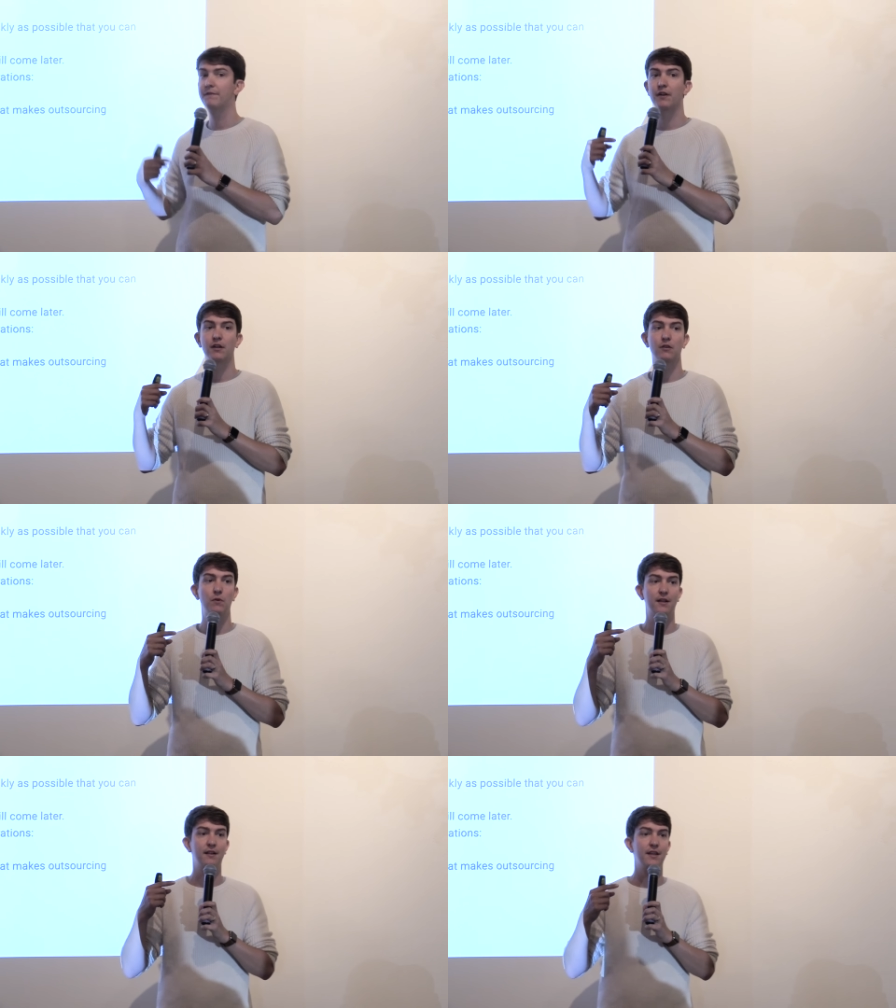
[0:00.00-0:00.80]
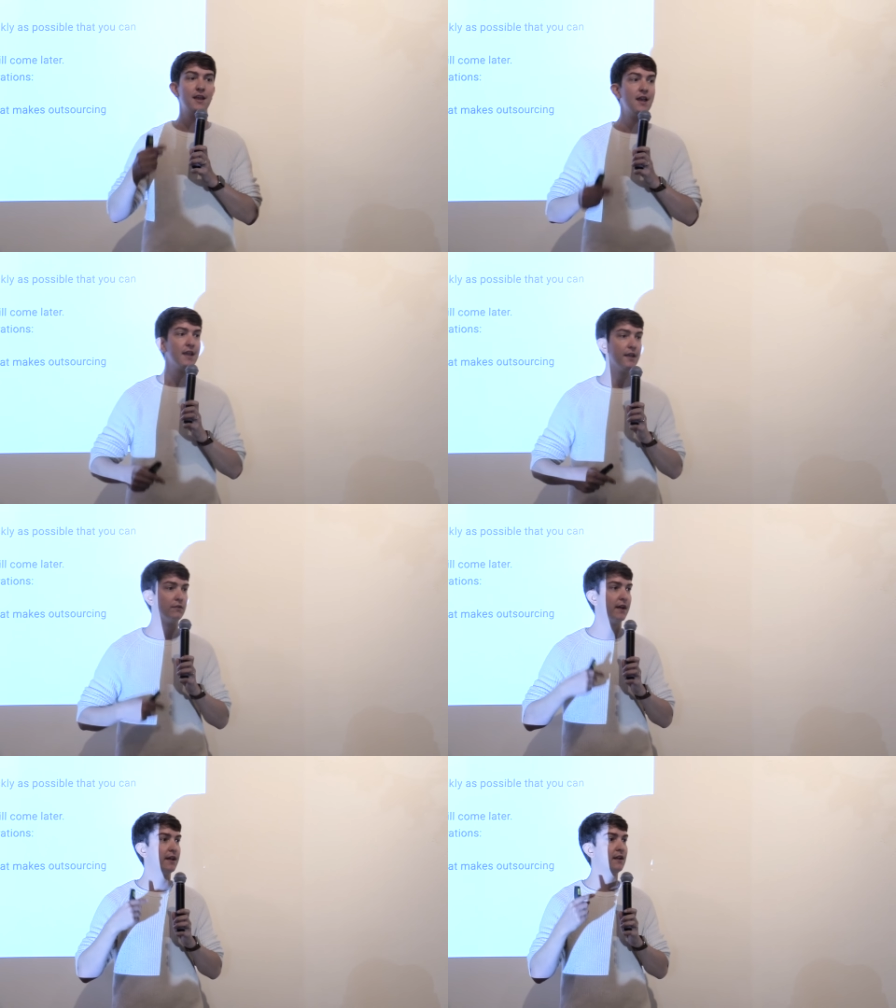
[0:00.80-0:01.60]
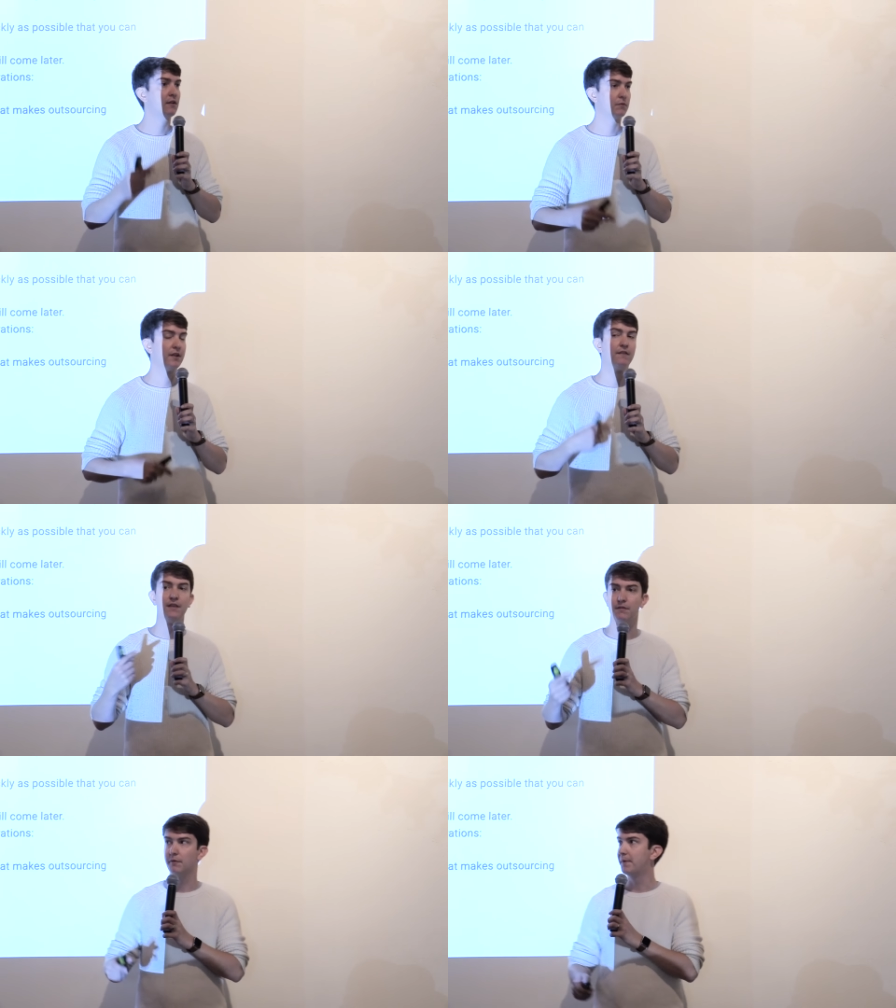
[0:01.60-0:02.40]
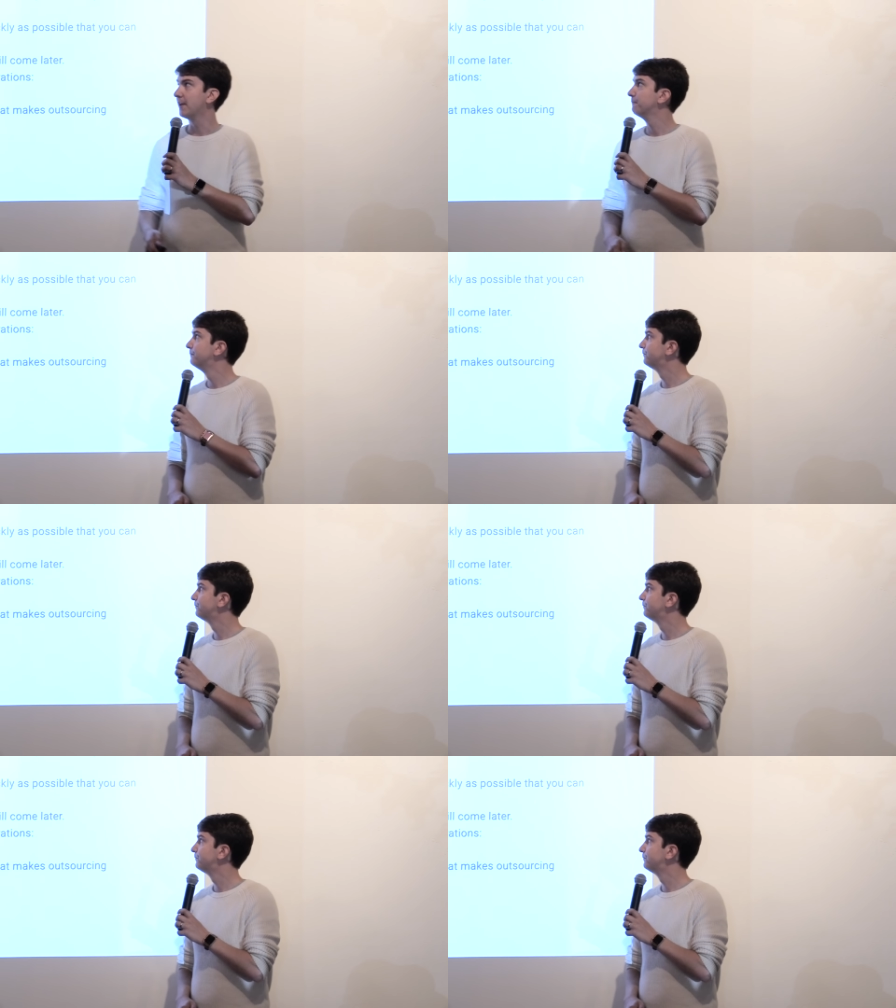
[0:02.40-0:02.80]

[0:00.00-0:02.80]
very quickly iterate, rinse, and repeat.